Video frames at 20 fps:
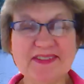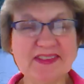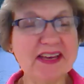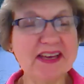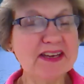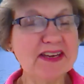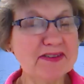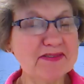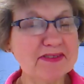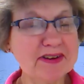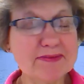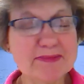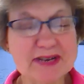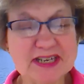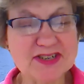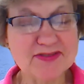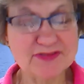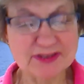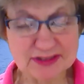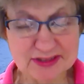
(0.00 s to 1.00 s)
Thank you very
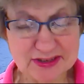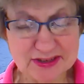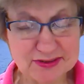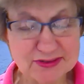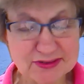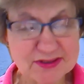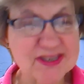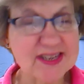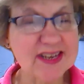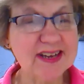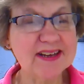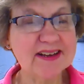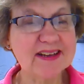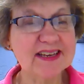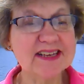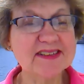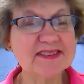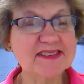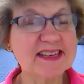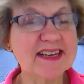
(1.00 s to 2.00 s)
much for those
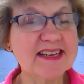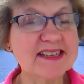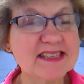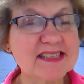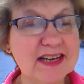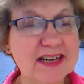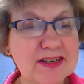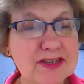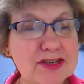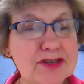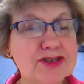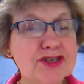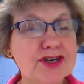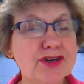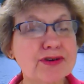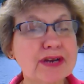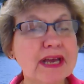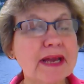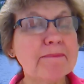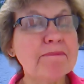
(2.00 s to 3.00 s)
insights on your
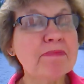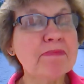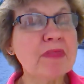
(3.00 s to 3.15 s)
journey.